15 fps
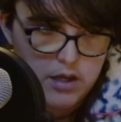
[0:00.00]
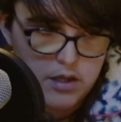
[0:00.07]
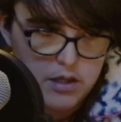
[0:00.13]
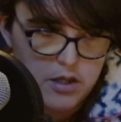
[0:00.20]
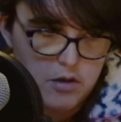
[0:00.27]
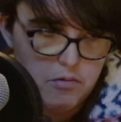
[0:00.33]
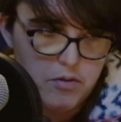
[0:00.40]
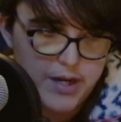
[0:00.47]

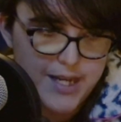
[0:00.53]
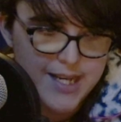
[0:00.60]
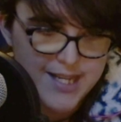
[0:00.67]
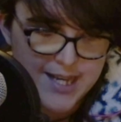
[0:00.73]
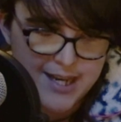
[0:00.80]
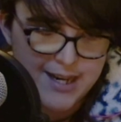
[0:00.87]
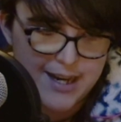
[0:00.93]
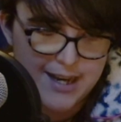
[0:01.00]
The
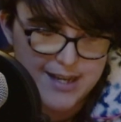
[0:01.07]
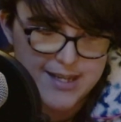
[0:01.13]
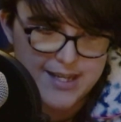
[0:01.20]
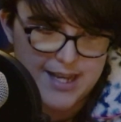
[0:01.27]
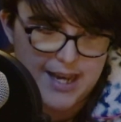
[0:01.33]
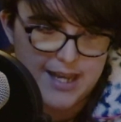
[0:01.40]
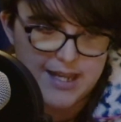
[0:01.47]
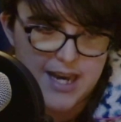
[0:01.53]
reason I
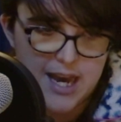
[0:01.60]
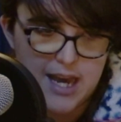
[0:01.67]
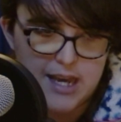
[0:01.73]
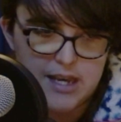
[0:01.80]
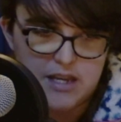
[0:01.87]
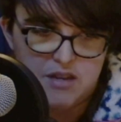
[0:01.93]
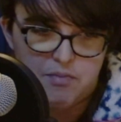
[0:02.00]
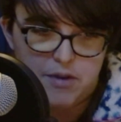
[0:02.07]
say that
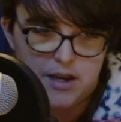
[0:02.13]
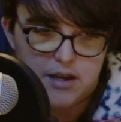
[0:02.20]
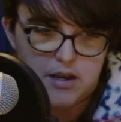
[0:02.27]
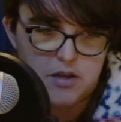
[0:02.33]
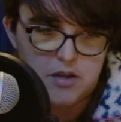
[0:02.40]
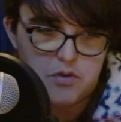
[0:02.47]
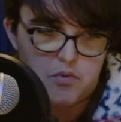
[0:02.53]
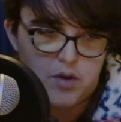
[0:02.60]
is
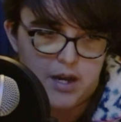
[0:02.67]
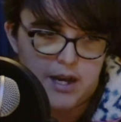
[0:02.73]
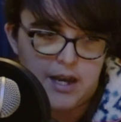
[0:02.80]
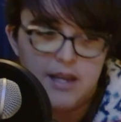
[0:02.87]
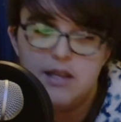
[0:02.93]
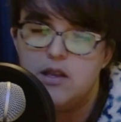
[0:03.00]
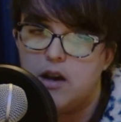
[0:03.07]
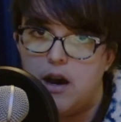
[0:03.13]
because when I
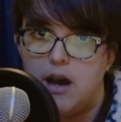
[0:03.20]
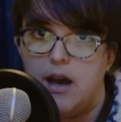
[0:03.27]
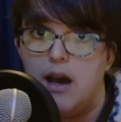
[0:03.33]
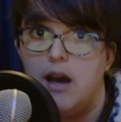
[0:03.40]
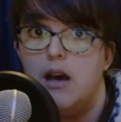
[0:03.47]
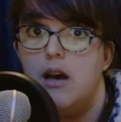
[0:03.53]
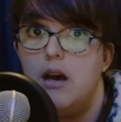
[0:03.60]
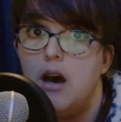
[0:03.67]
thought,
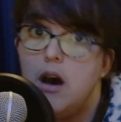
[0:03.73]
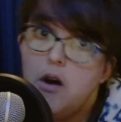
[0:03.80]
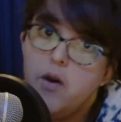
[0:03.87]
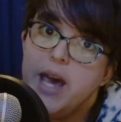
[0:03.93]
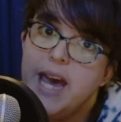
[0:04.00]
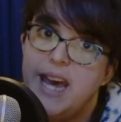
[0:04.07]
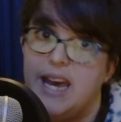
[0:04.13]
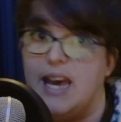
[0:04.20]
oh,
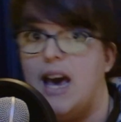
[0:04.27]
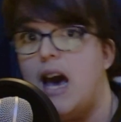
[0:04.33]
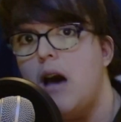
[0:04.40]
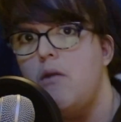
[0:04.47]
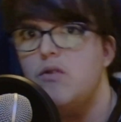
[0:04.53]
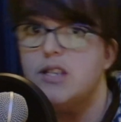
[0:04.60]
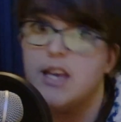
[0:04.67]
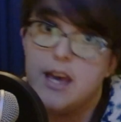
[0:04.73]
hey, I
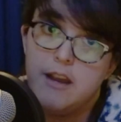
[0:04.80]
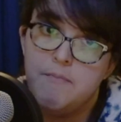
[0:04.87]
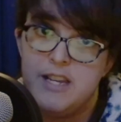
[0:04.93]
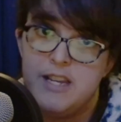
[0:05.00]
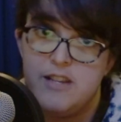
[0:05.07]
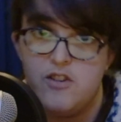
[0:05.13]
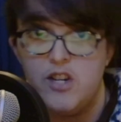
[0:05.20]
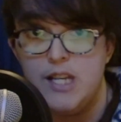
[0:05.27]
was getting
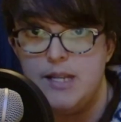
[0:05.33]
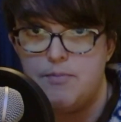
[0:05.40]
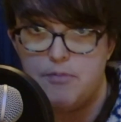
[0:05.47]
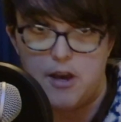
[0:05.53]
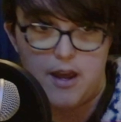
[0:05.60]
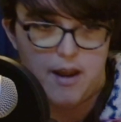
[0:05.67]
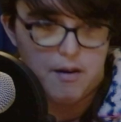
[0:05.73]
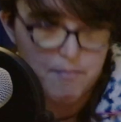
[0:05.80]
my
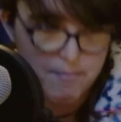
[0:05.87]
transplant,